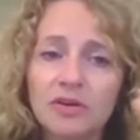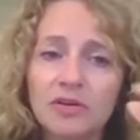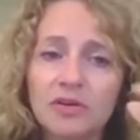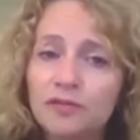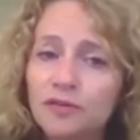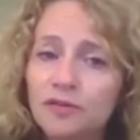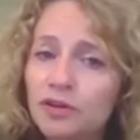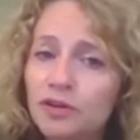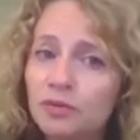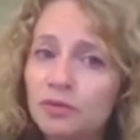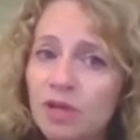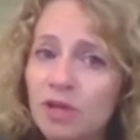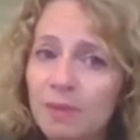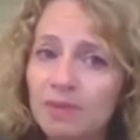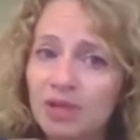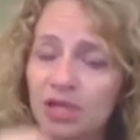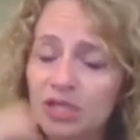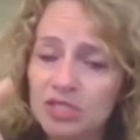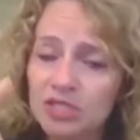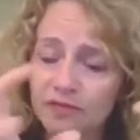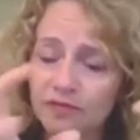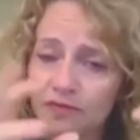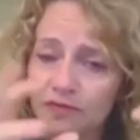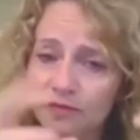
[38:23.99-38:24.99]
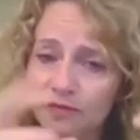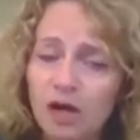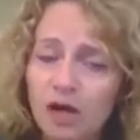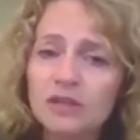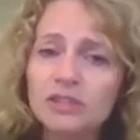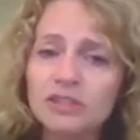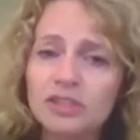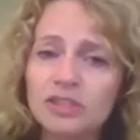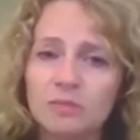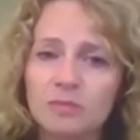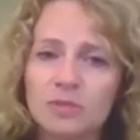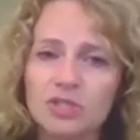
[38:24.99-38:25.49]
Few, not because the
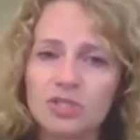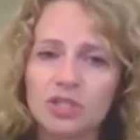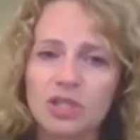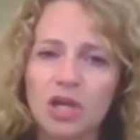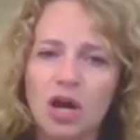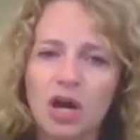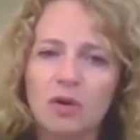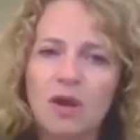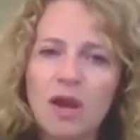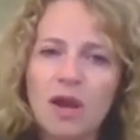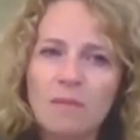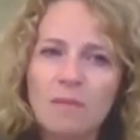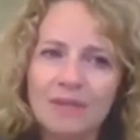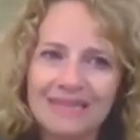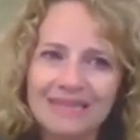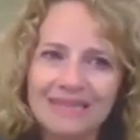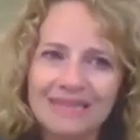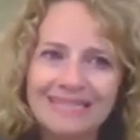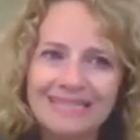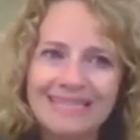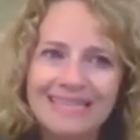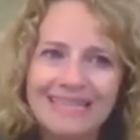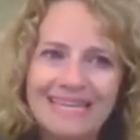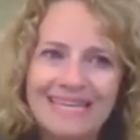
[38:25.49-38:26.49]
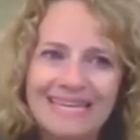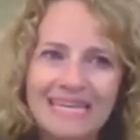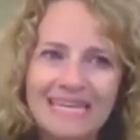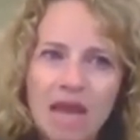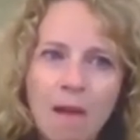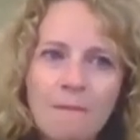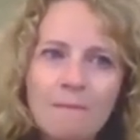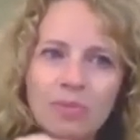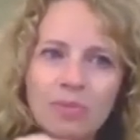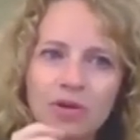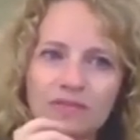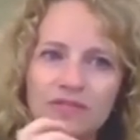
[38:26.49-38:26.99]
volume is low, but the
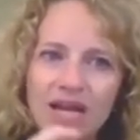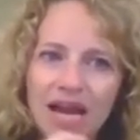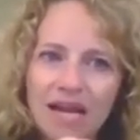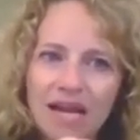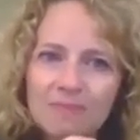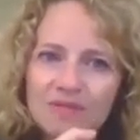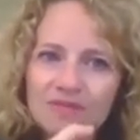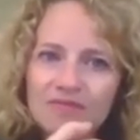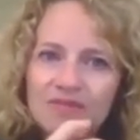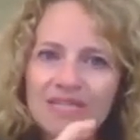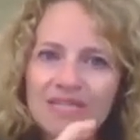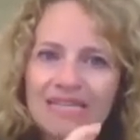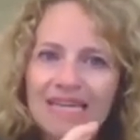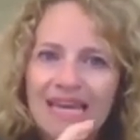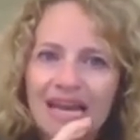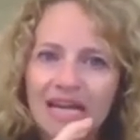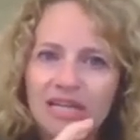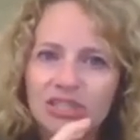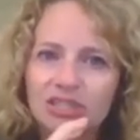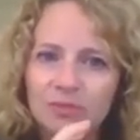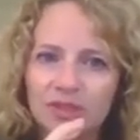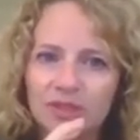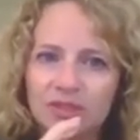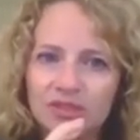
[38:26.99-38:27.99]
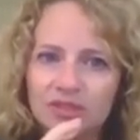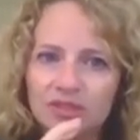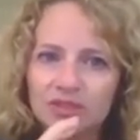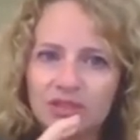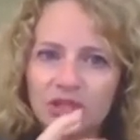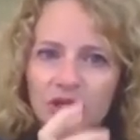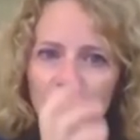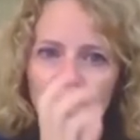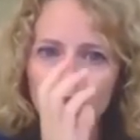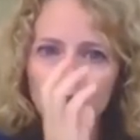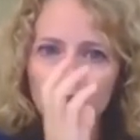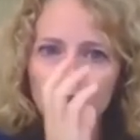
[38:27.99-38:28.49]
number of types of engagements
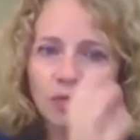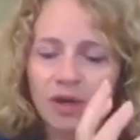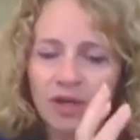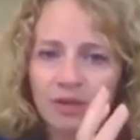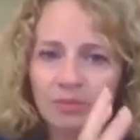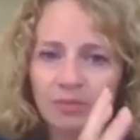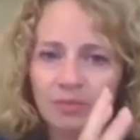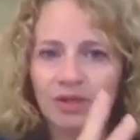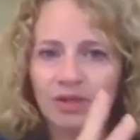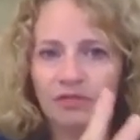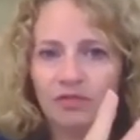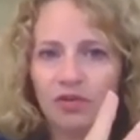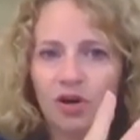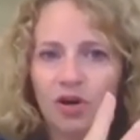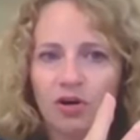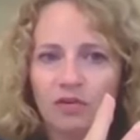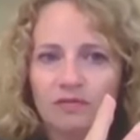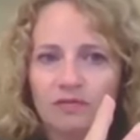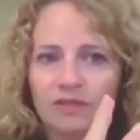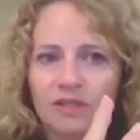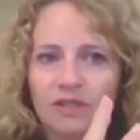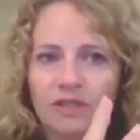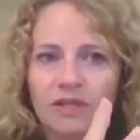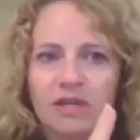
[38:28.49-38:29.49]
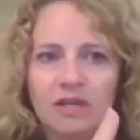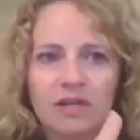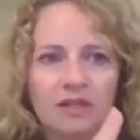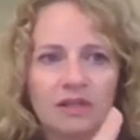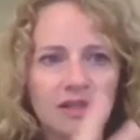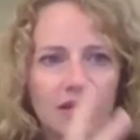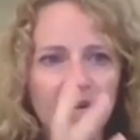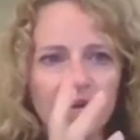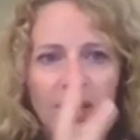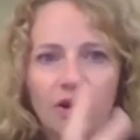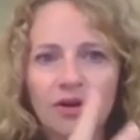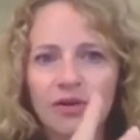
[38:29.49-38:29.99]
you want to be involved in.
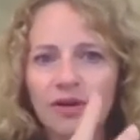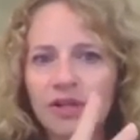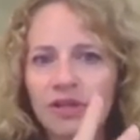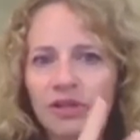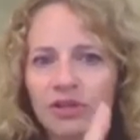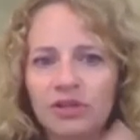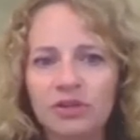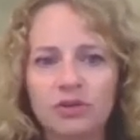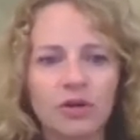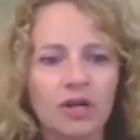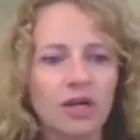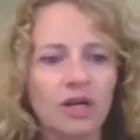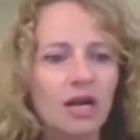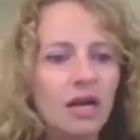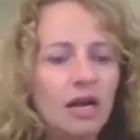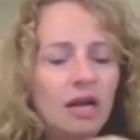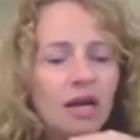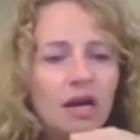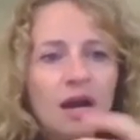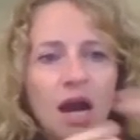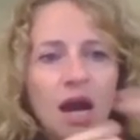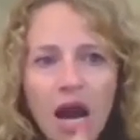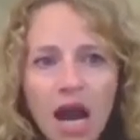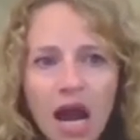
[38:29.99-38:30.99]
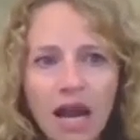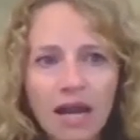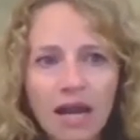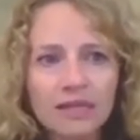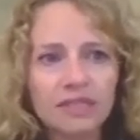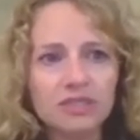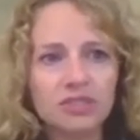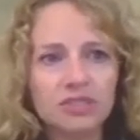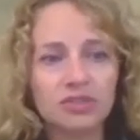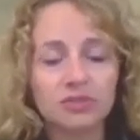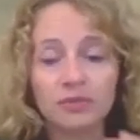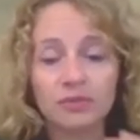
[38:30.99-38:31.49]
They are in your
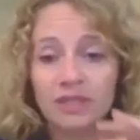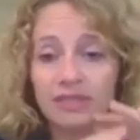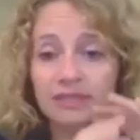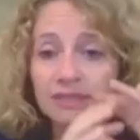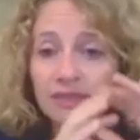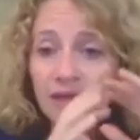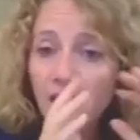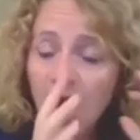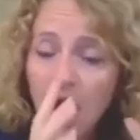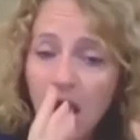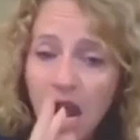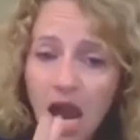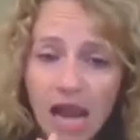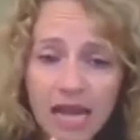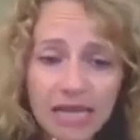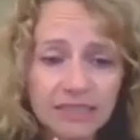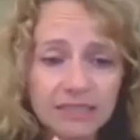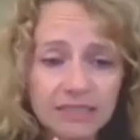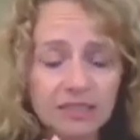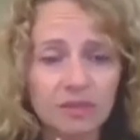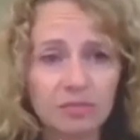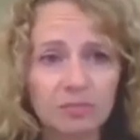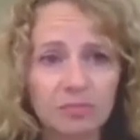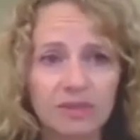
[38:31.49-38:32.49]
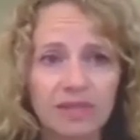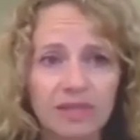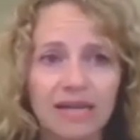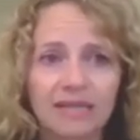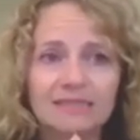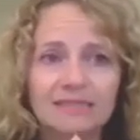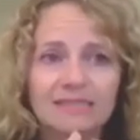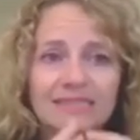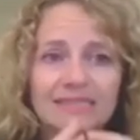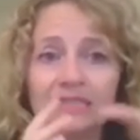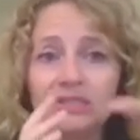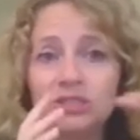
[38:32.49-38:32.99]
highest risk, highest
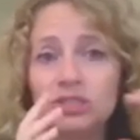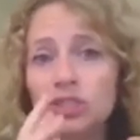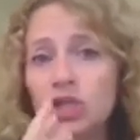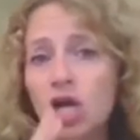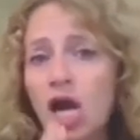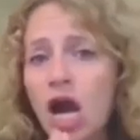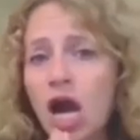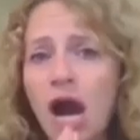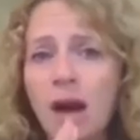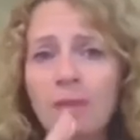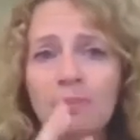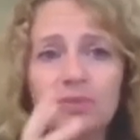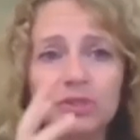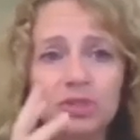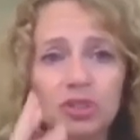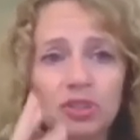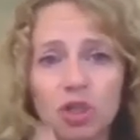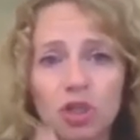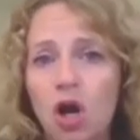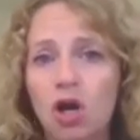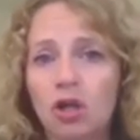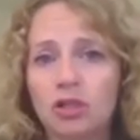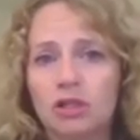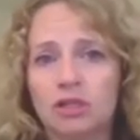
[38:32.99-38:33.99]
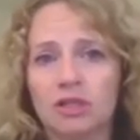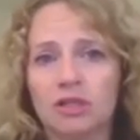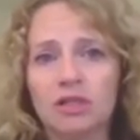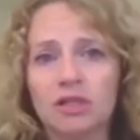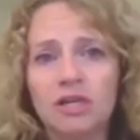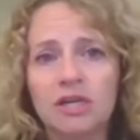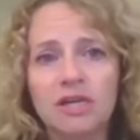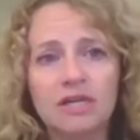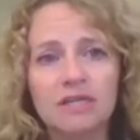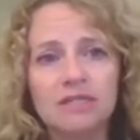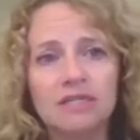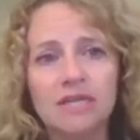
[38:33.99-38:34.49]
complexity, top dollar
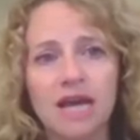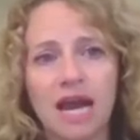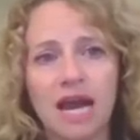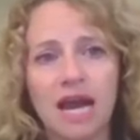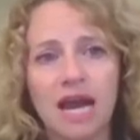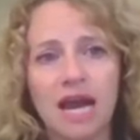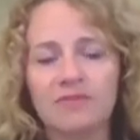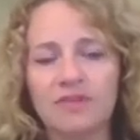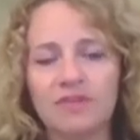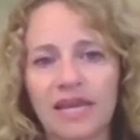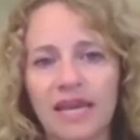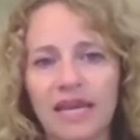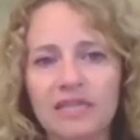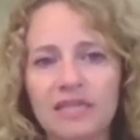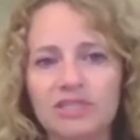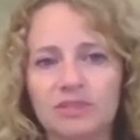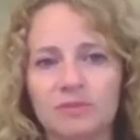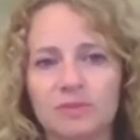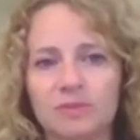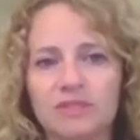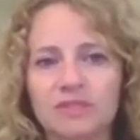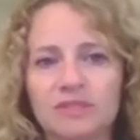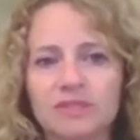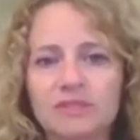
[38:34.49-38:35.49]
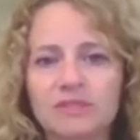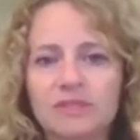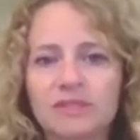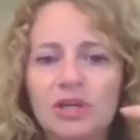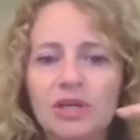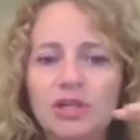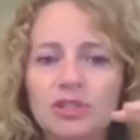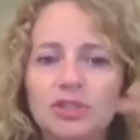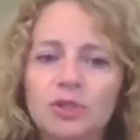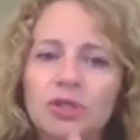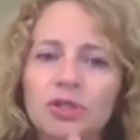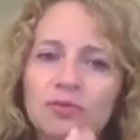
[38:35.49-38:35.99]
type of engagements.
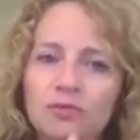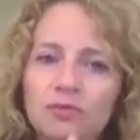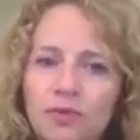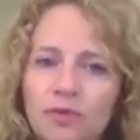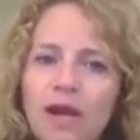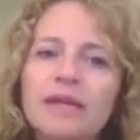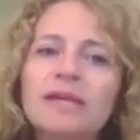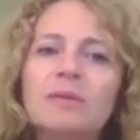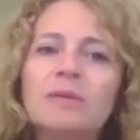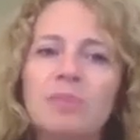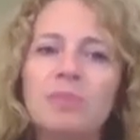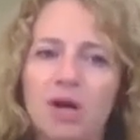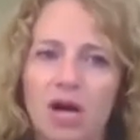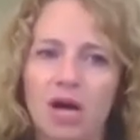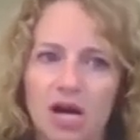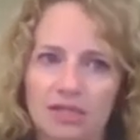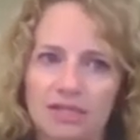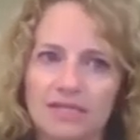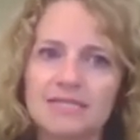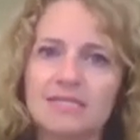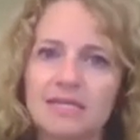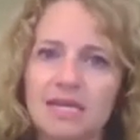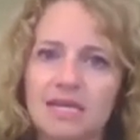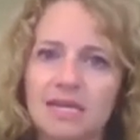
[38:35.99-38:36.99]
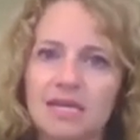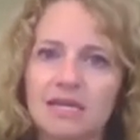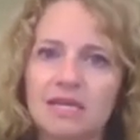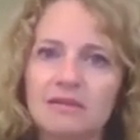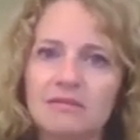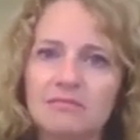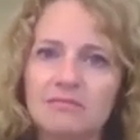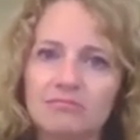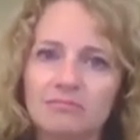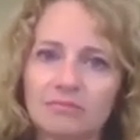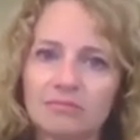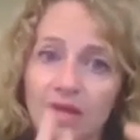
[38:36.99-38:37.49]
So you can write a policy
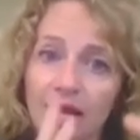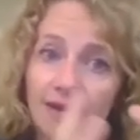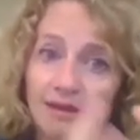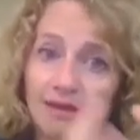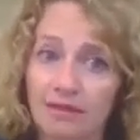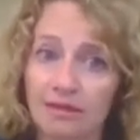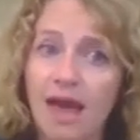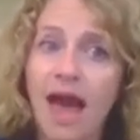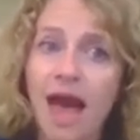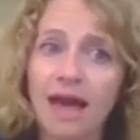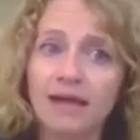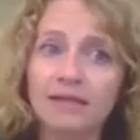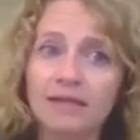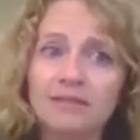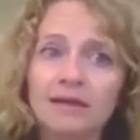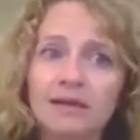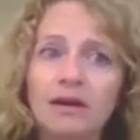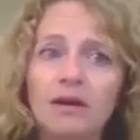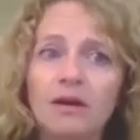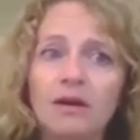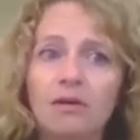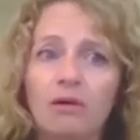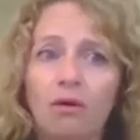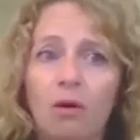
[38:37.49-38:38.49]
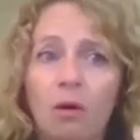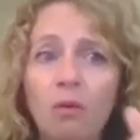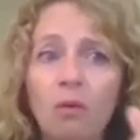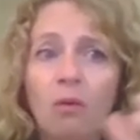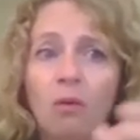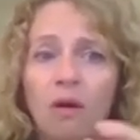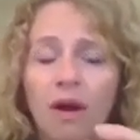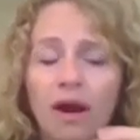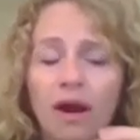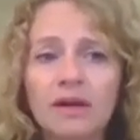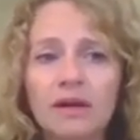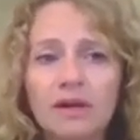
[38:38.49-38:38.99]
like that,
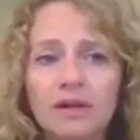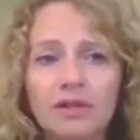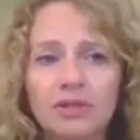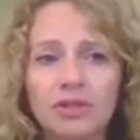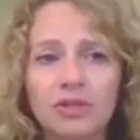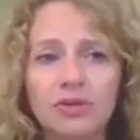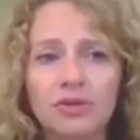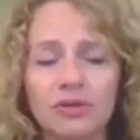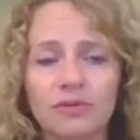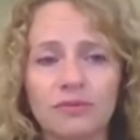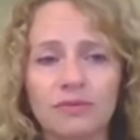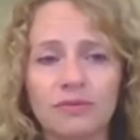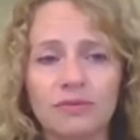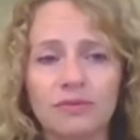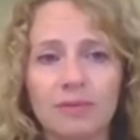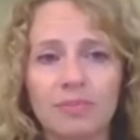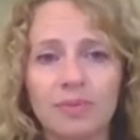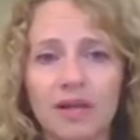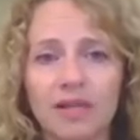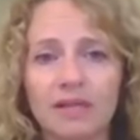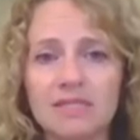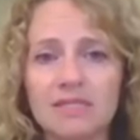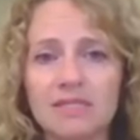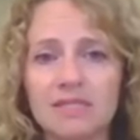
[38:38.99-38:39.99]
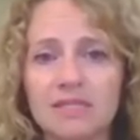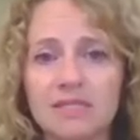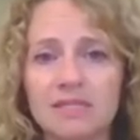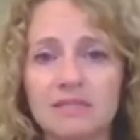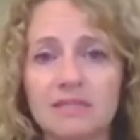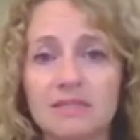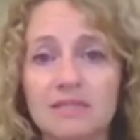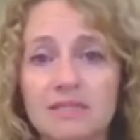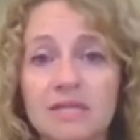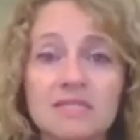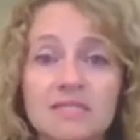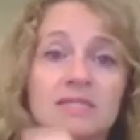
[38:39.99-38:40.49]
or you can write a policy
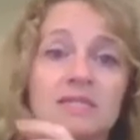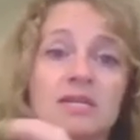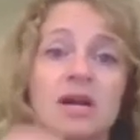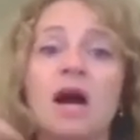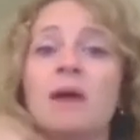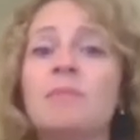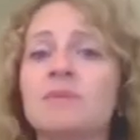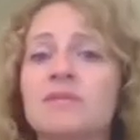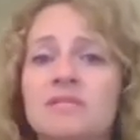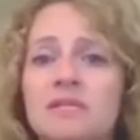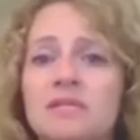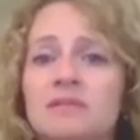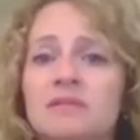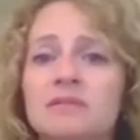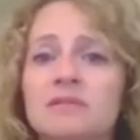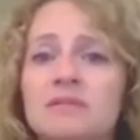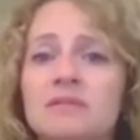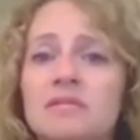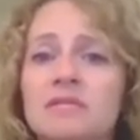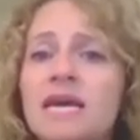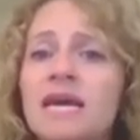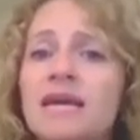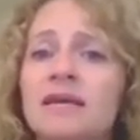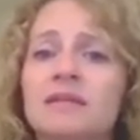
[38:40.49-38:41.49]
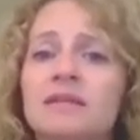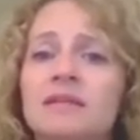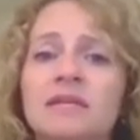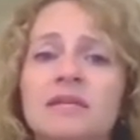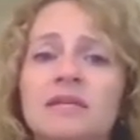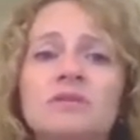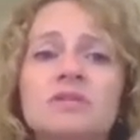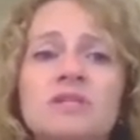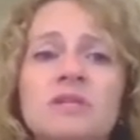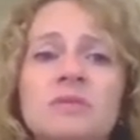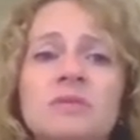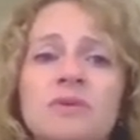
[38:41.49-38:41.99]
that does the opposite. It says, hey,
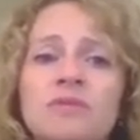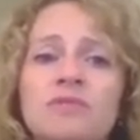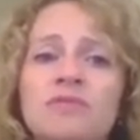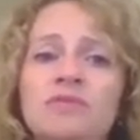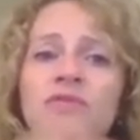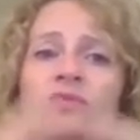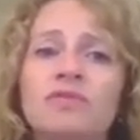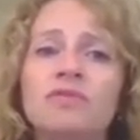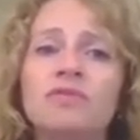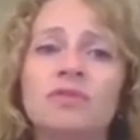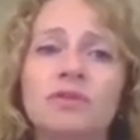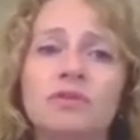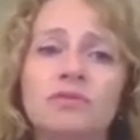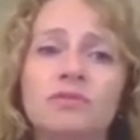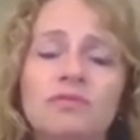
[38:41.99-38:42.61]
legal is going to be